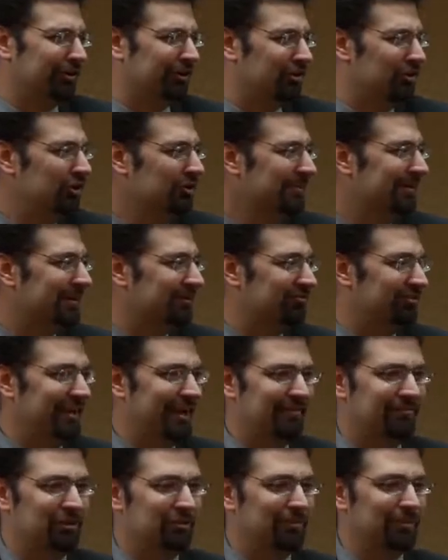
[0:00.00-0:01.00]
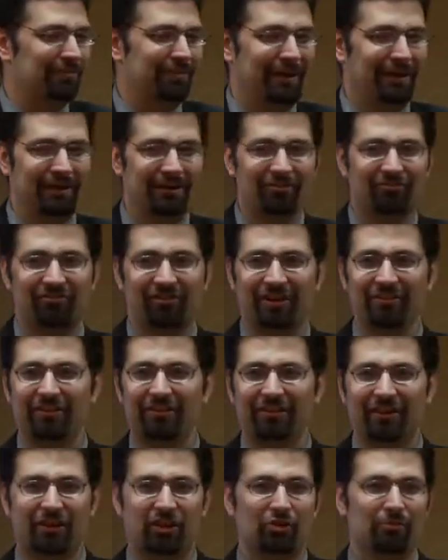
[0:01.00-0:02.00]
are human because they have human parents, and I
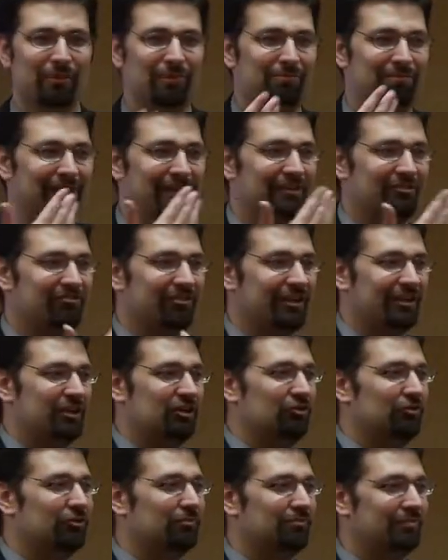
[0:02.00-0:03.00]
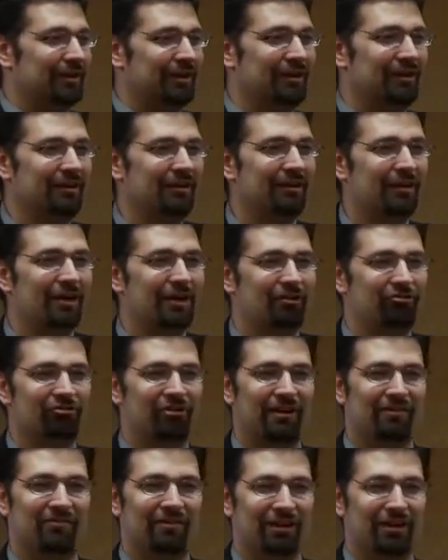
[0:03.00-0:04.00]
think that human beings like you and me
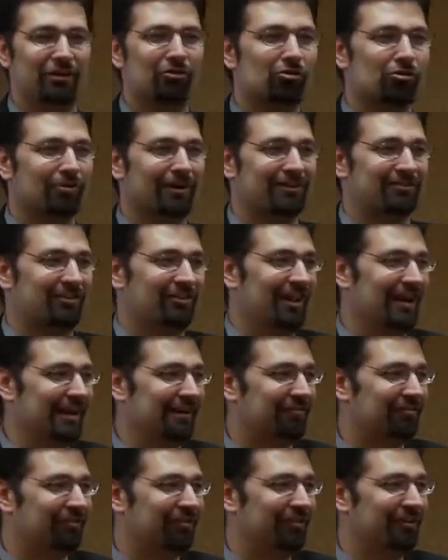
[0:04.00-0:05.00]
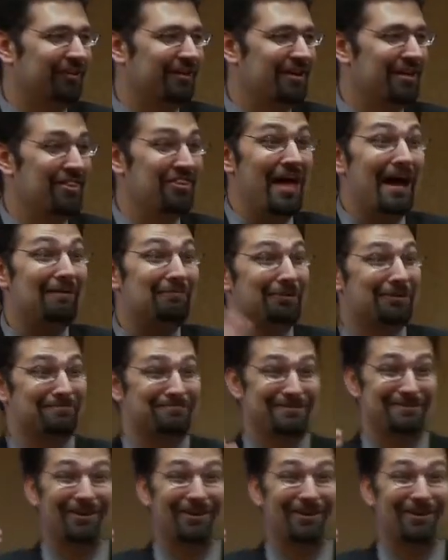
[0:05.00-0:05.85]
should have an equal right to life. That would have